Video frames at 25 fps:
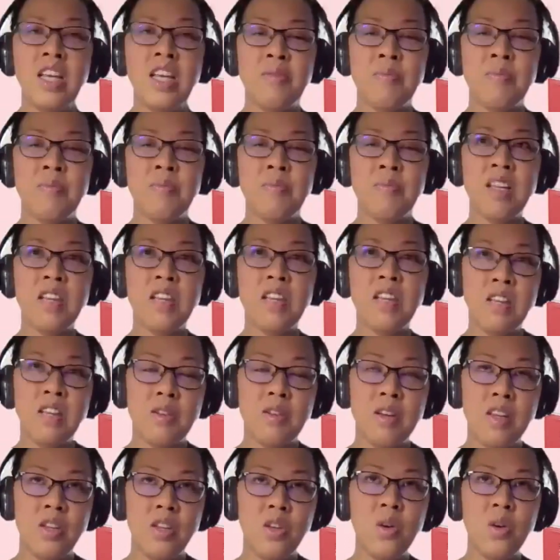But
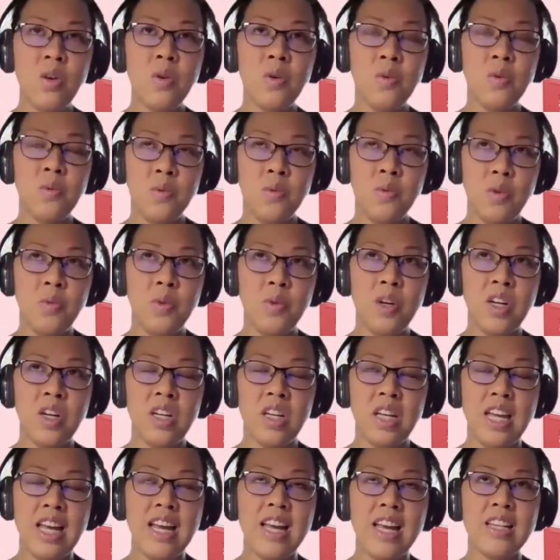your work
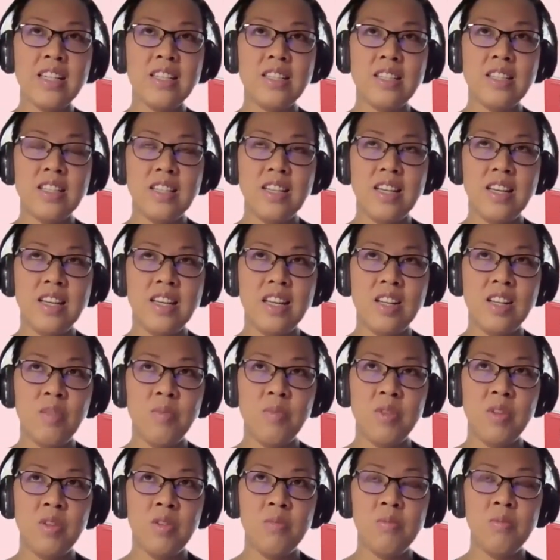as an
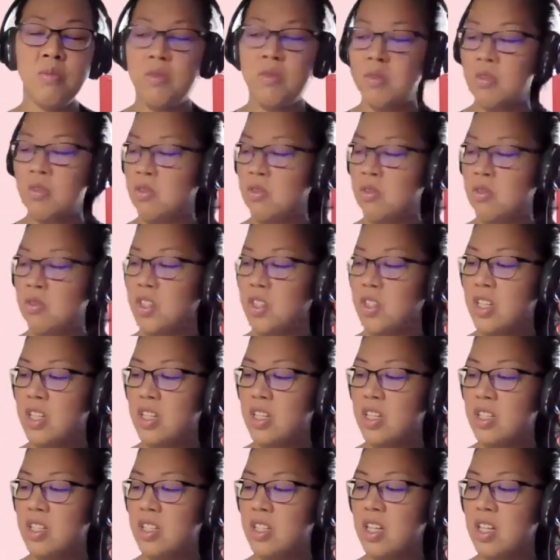
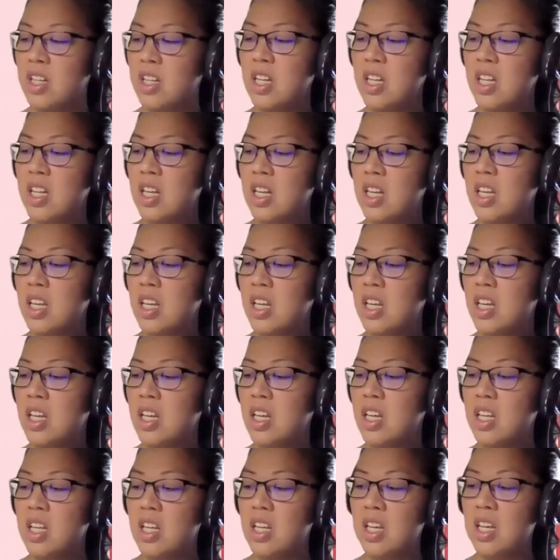ophthalmologist
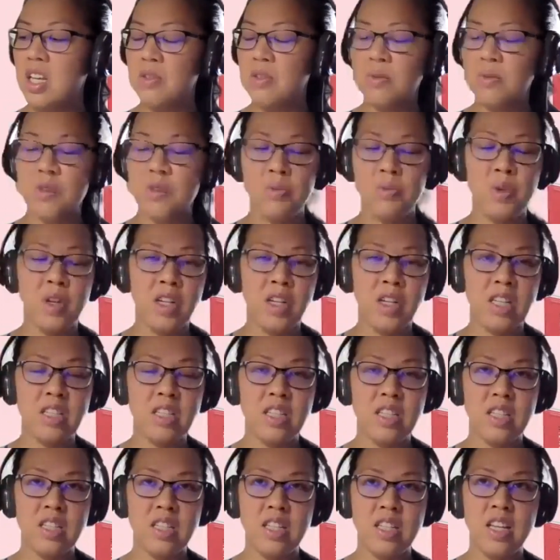in working
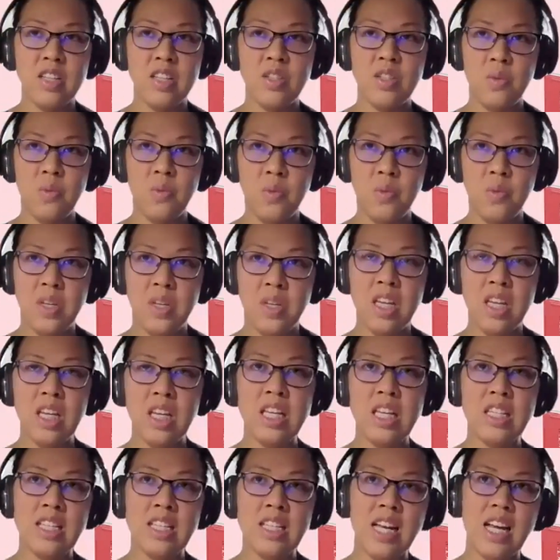6 days a week,
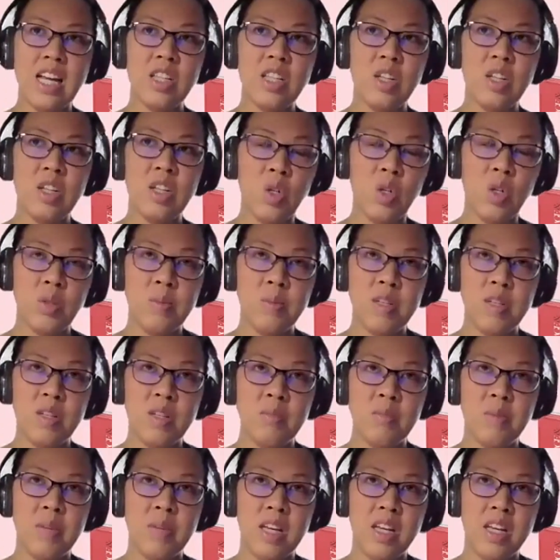is that hospital
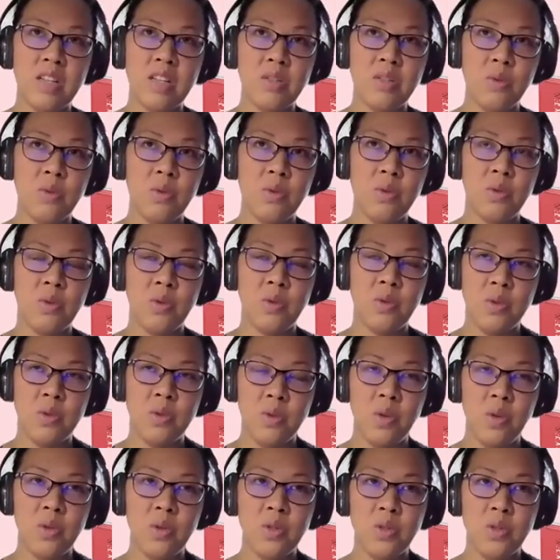based or you
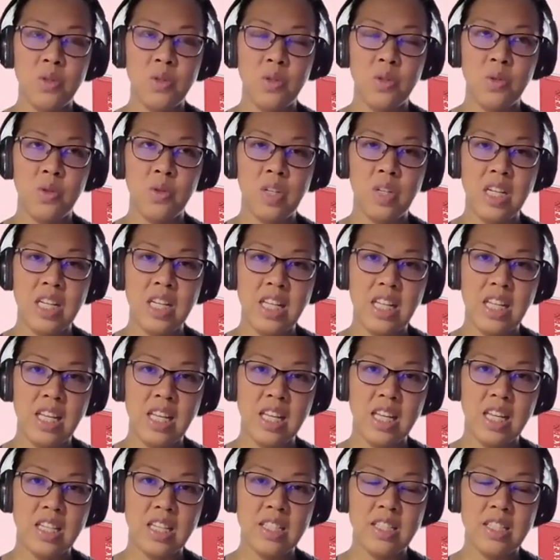also do
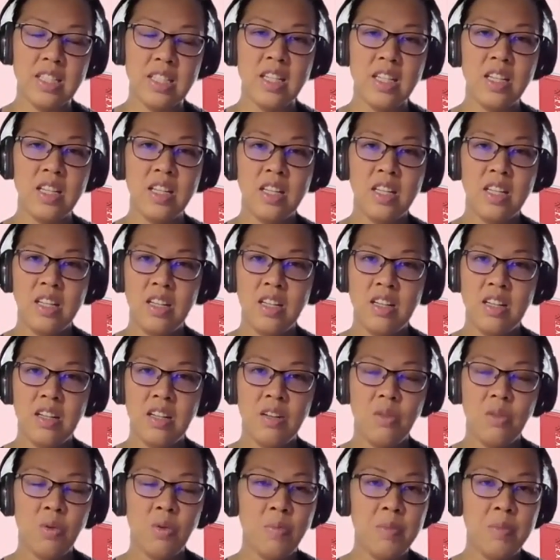clinics
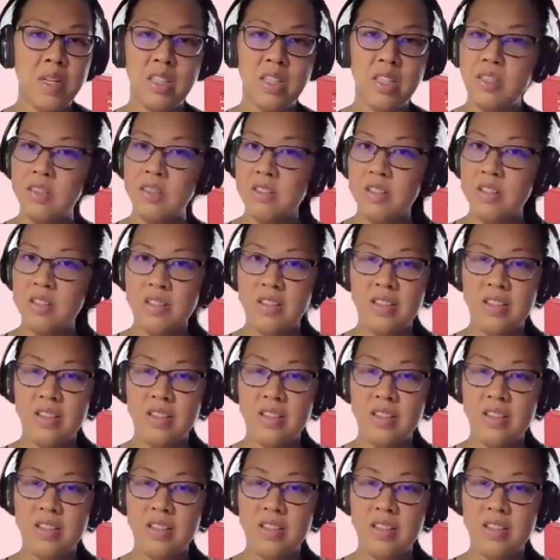or mixed?